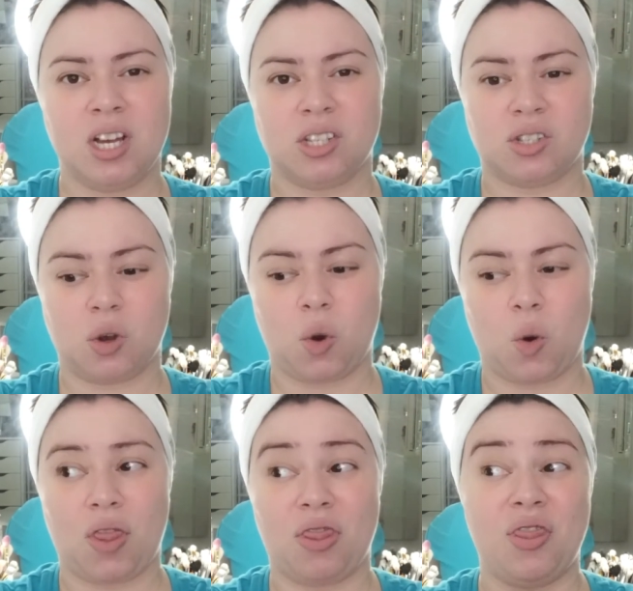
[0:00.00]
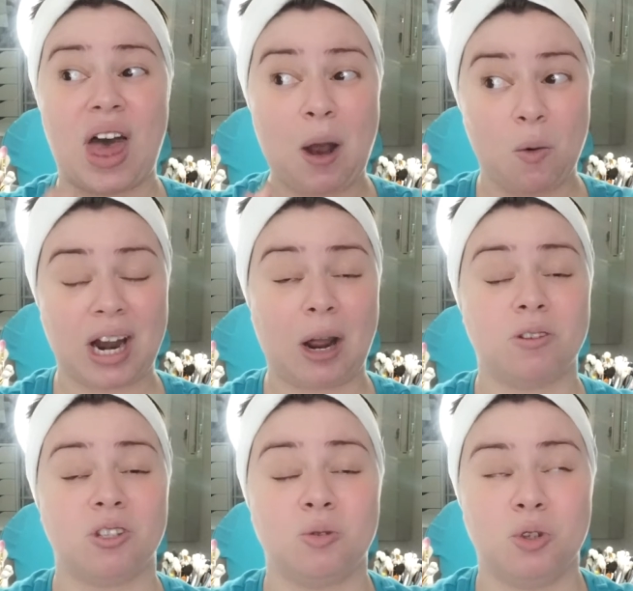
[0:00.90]
So that one I
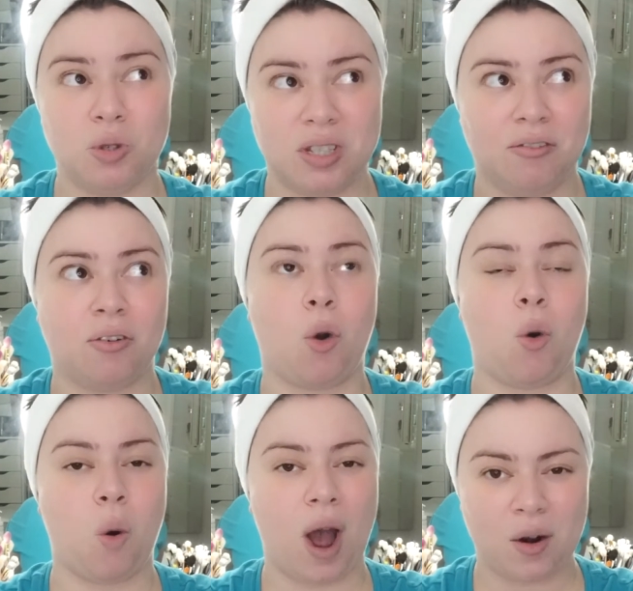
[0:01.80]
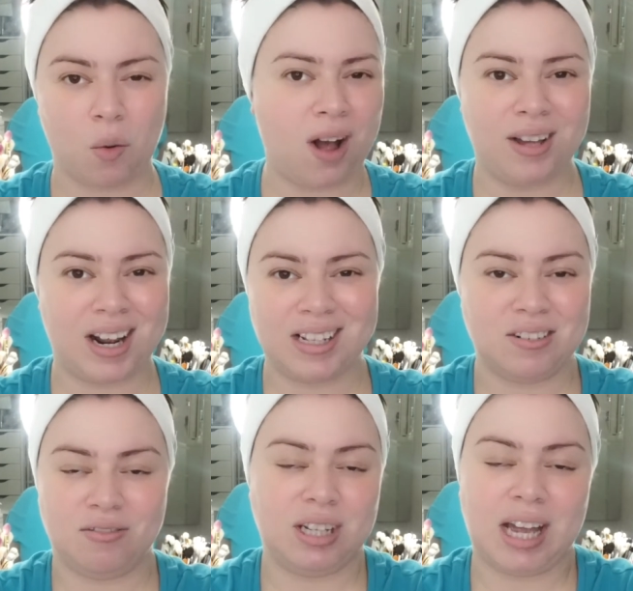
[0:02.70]
was using for quite a while, and I
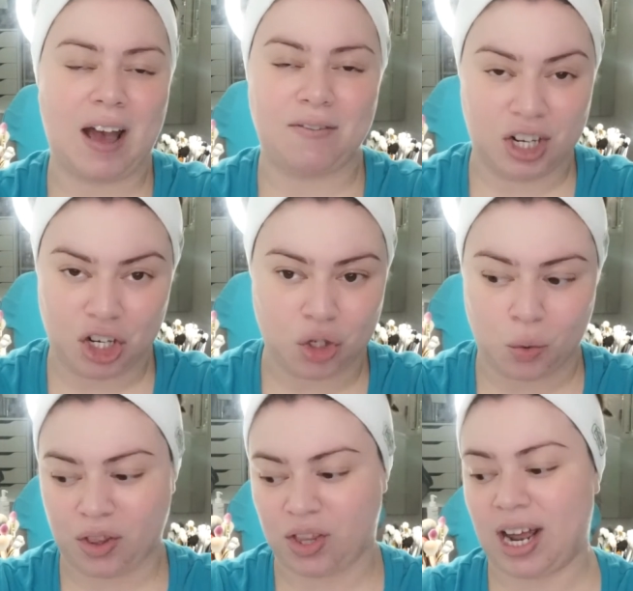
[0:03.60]
didn't really have an issue with it.